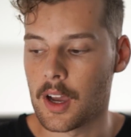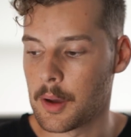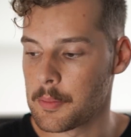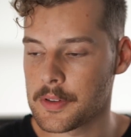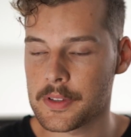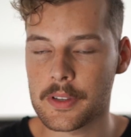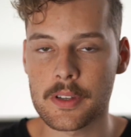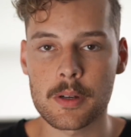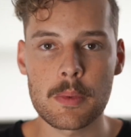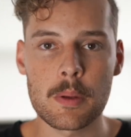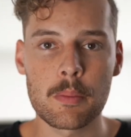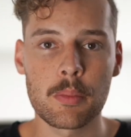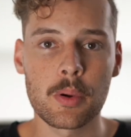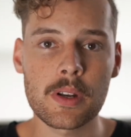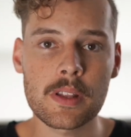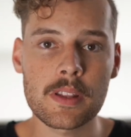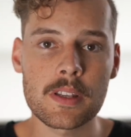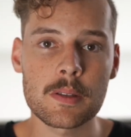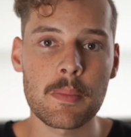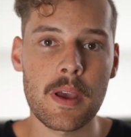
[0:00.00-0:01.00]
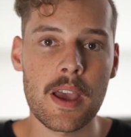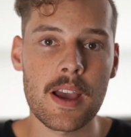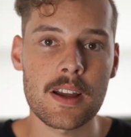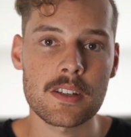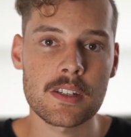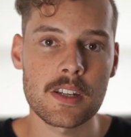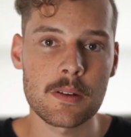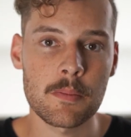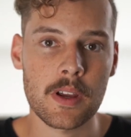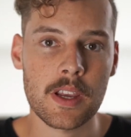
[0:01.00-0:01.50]
I'm just going to be putting this
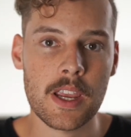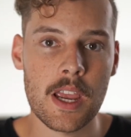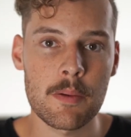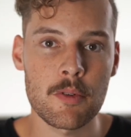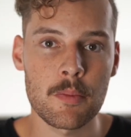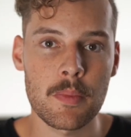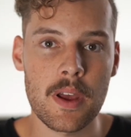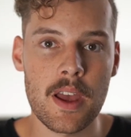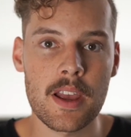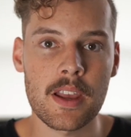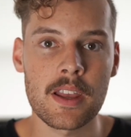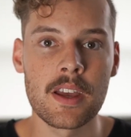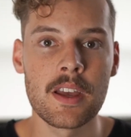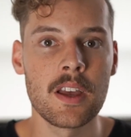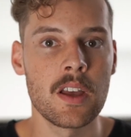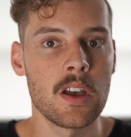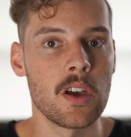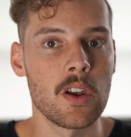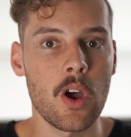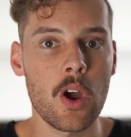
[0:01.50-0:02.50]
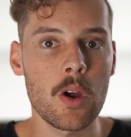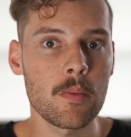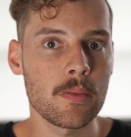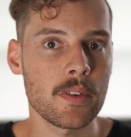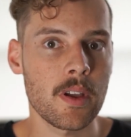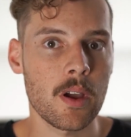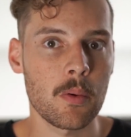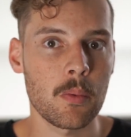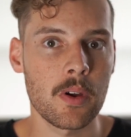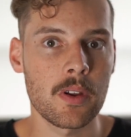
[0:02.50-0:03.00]
pouch in my camera bag and
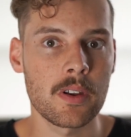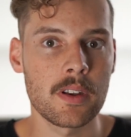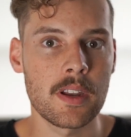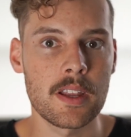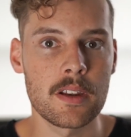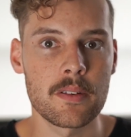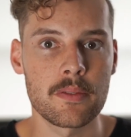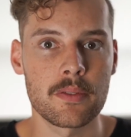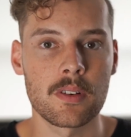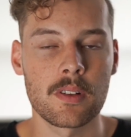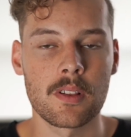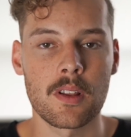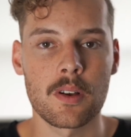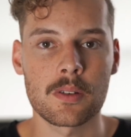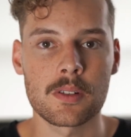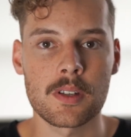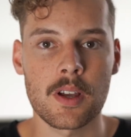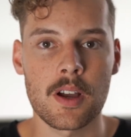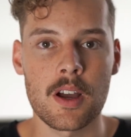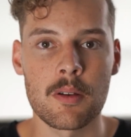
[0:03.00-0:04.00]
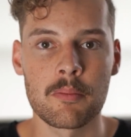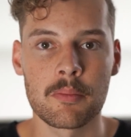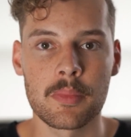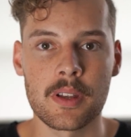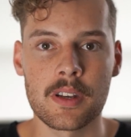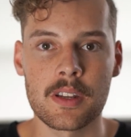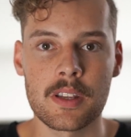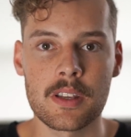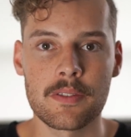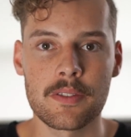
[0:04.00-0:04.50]
hopefully I won't need it for a long time,
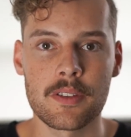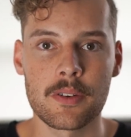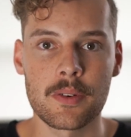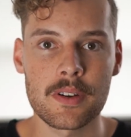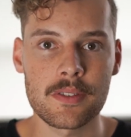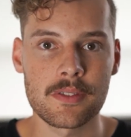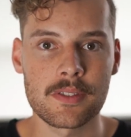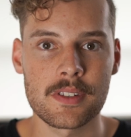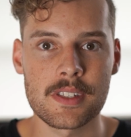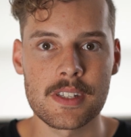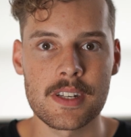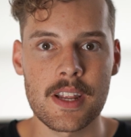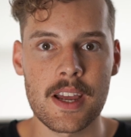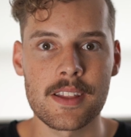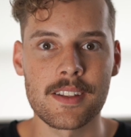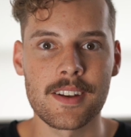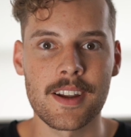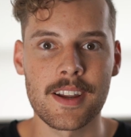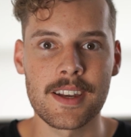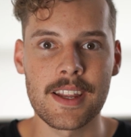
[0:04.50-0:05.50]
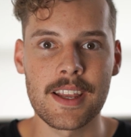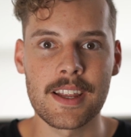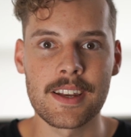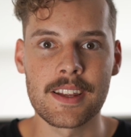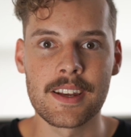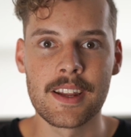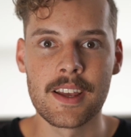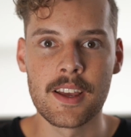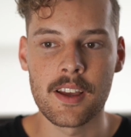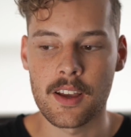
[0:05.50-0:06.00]
but if there ever is a day that I need
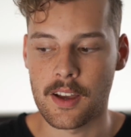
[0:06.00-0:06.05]
it,